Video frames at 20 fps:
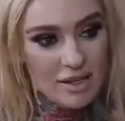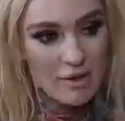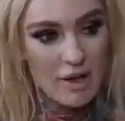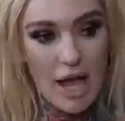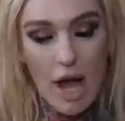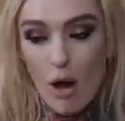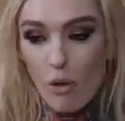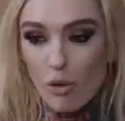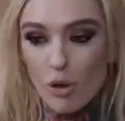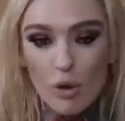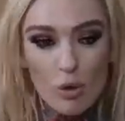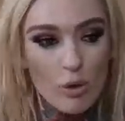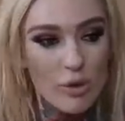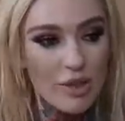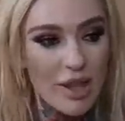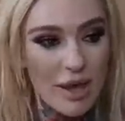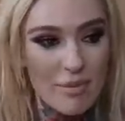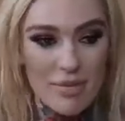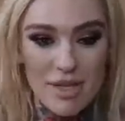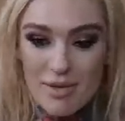How cool would
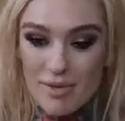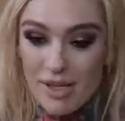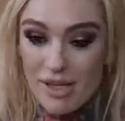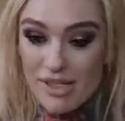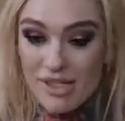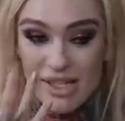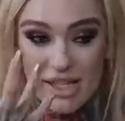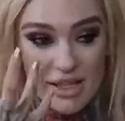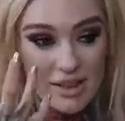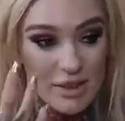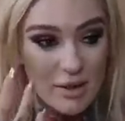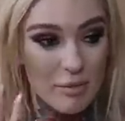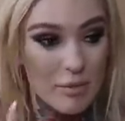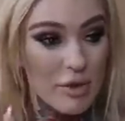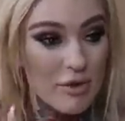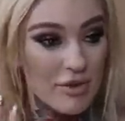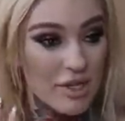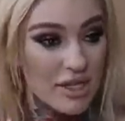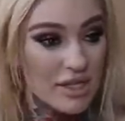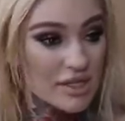that be? Because in the
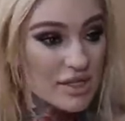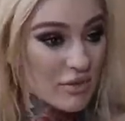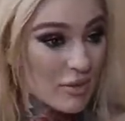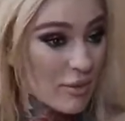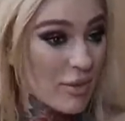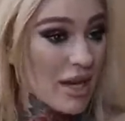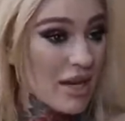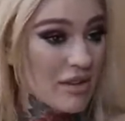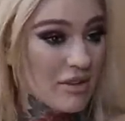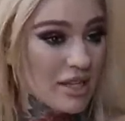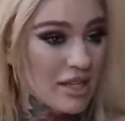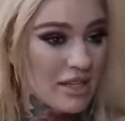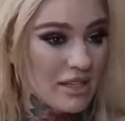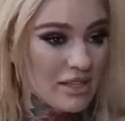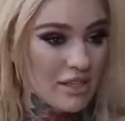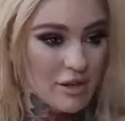movie, it's from Alien,